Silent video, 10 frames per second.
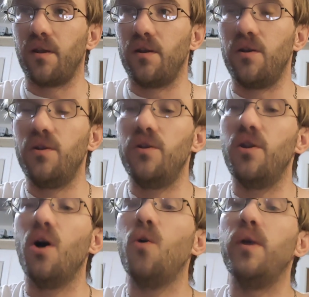
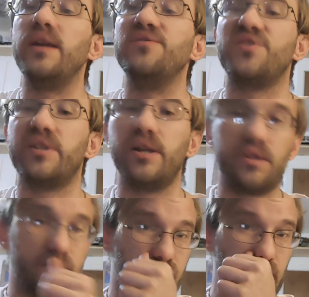know
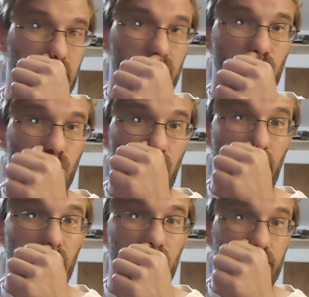instinctively
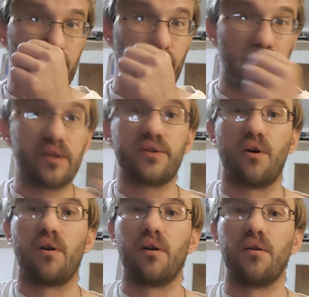where the frets
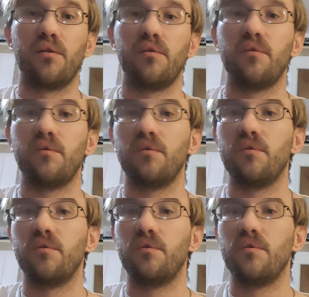are
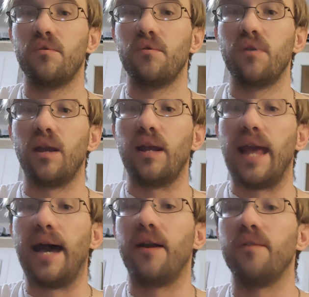and
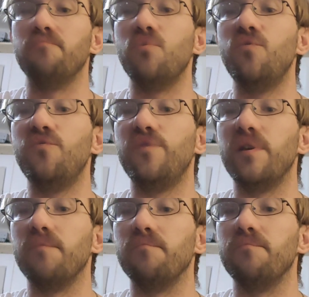how to move them.